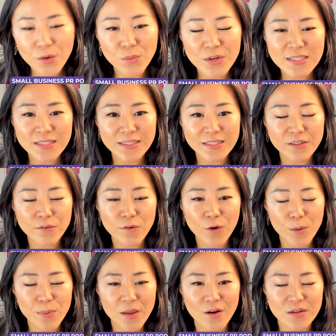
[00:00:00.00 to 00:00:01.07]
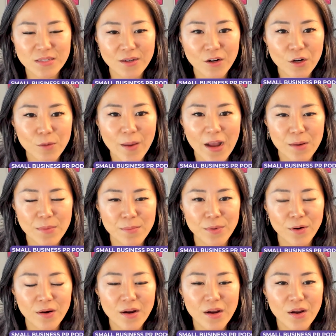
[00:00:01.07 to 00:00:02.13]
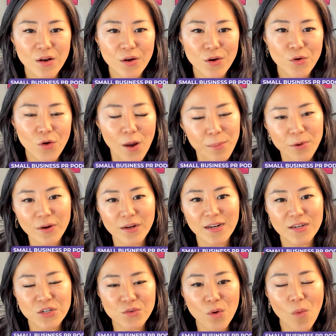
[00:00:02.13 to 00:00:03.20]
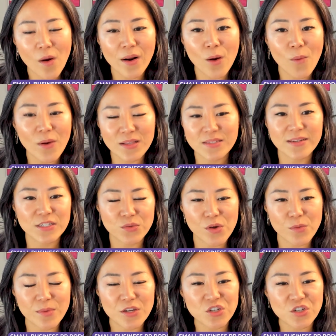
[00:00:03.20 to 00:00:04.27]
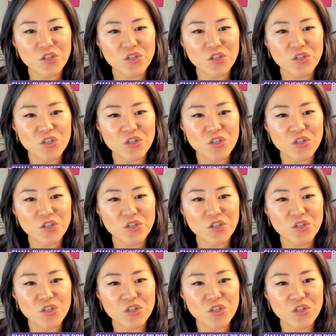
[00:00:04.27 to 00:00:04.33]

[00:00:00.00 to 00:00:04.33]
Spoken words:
recently for a PR Starter Pack member who upgraded to a one-on-one session with me.